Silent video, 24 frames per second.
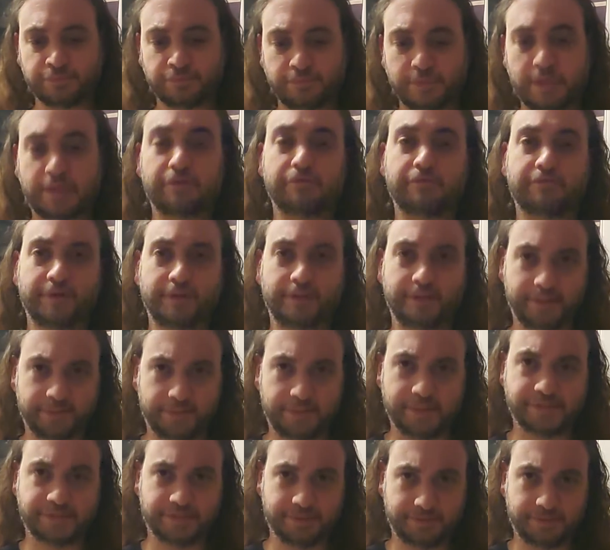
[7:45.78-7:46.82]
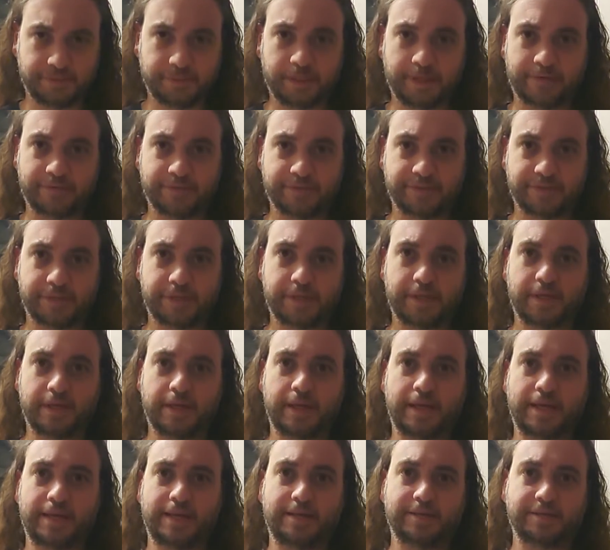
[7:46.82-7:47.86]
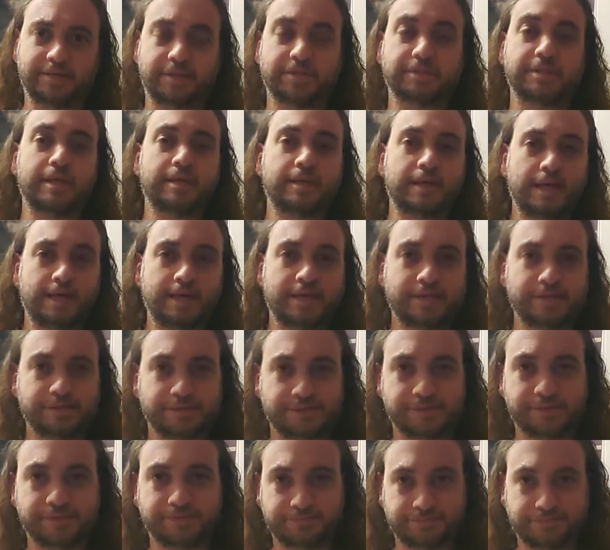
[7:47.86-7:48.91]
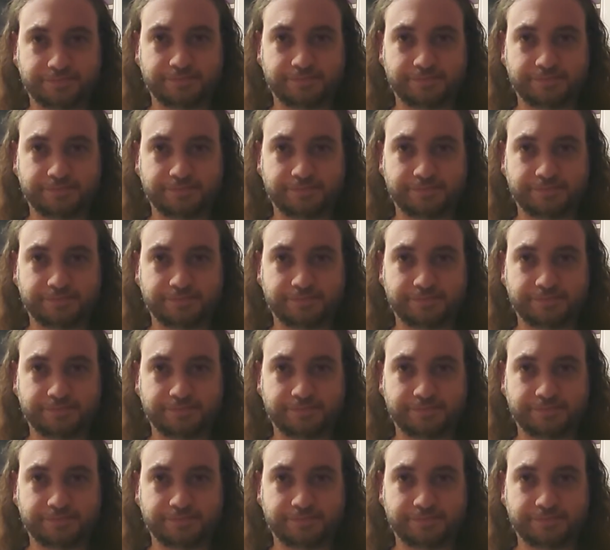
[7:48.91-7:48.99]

Now the villain isn't obviously a Hades, because Hades